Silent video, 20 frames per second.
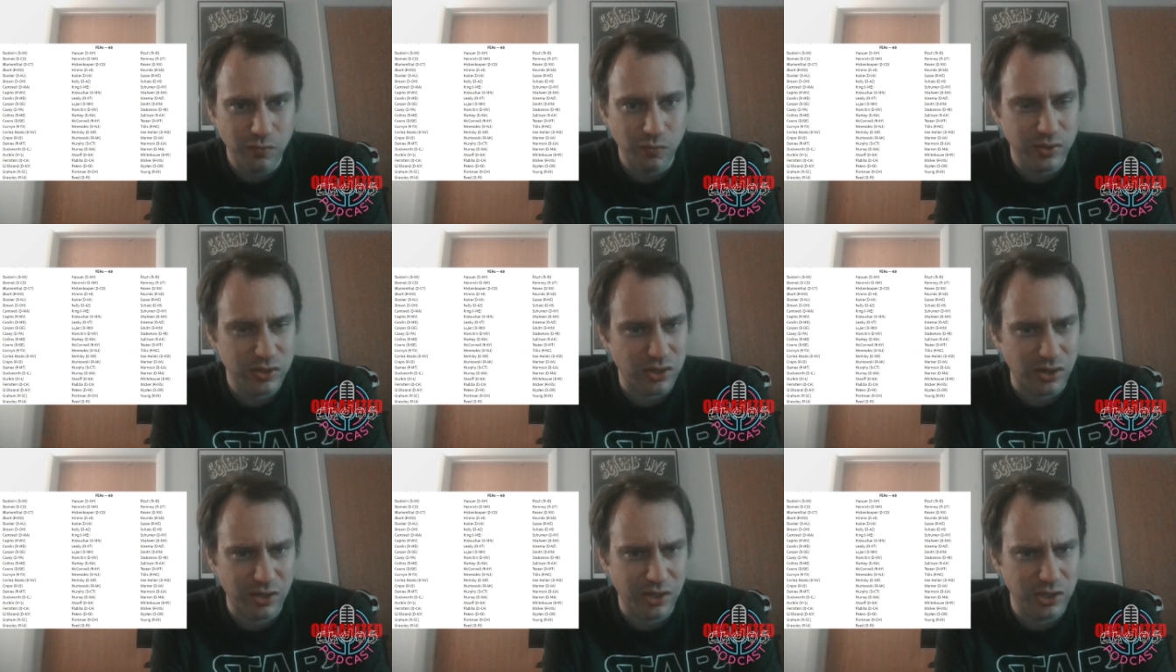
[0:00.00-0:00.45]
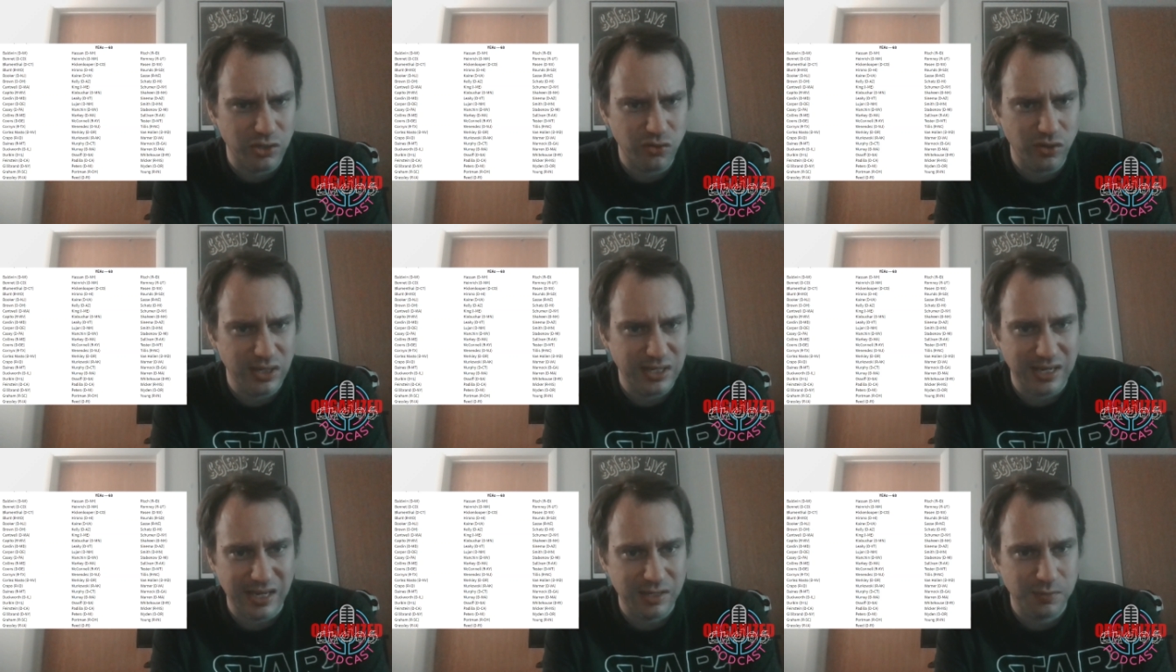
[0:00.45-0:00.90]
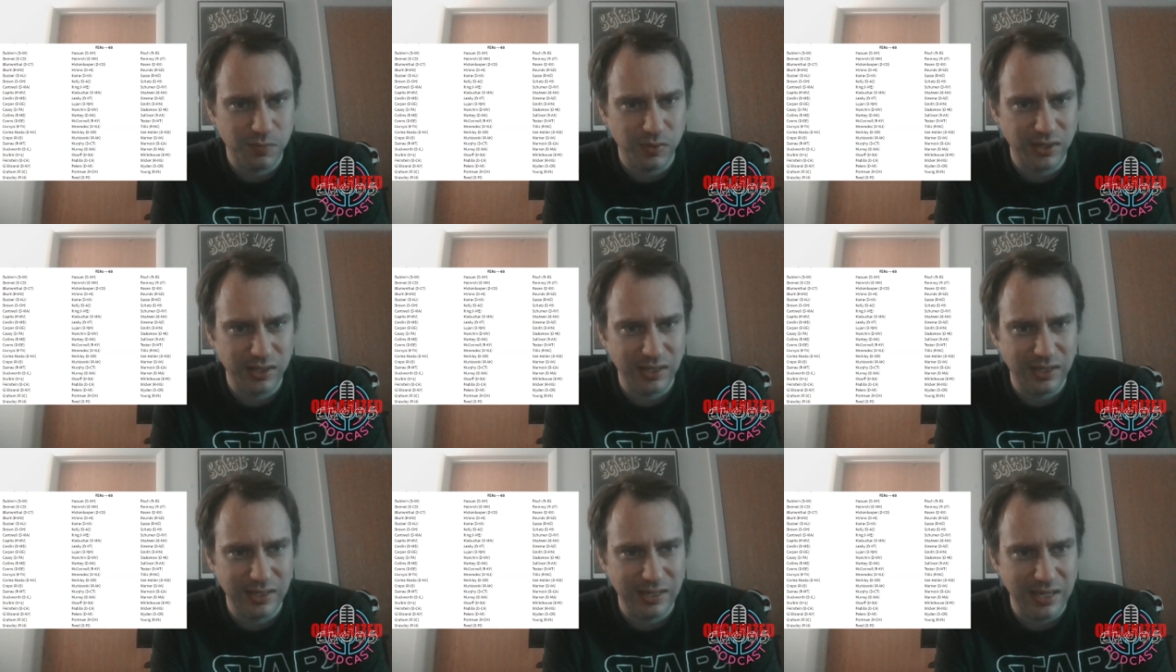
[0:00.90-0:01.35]
which our country
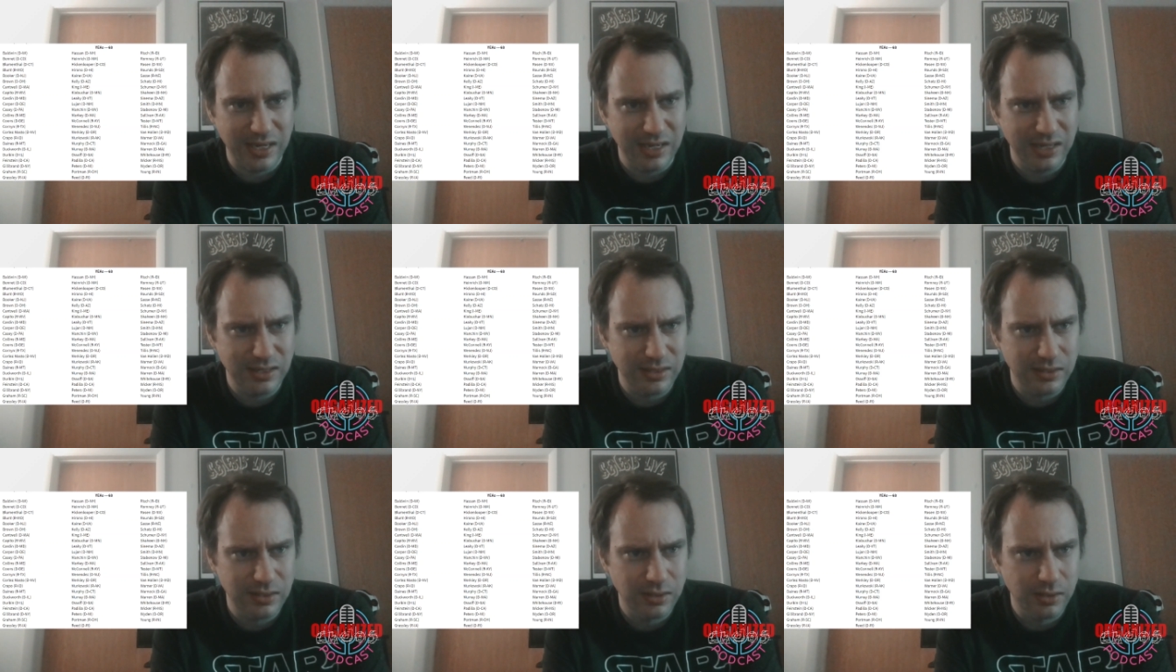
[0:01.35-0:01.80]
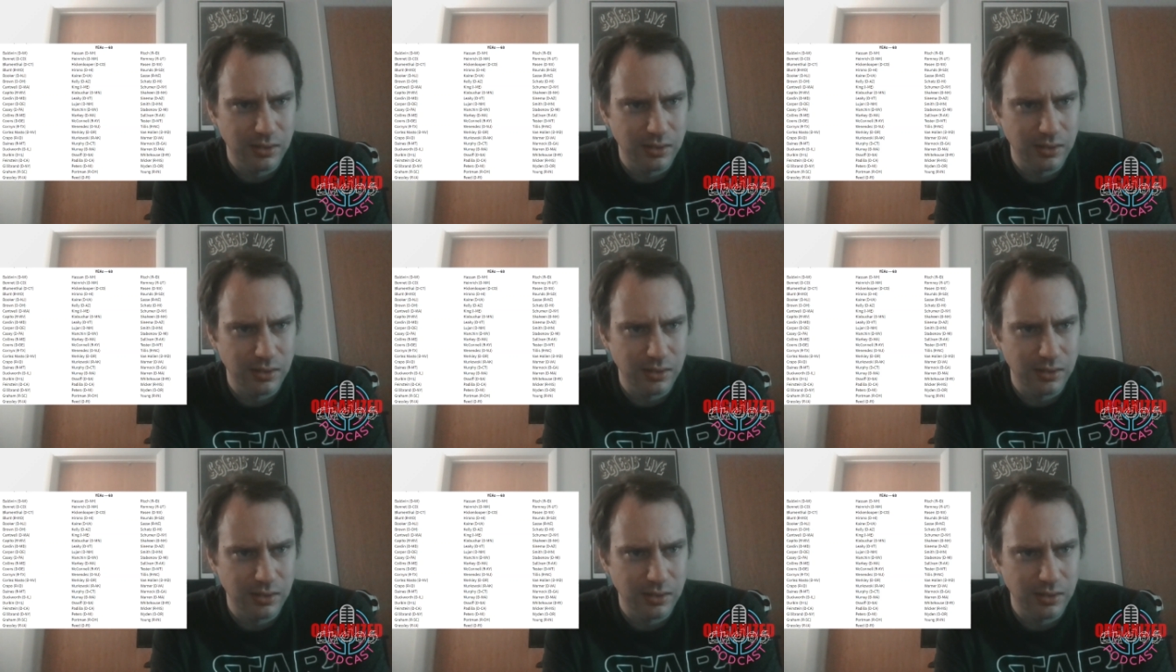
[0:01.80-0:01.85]
desperately needs.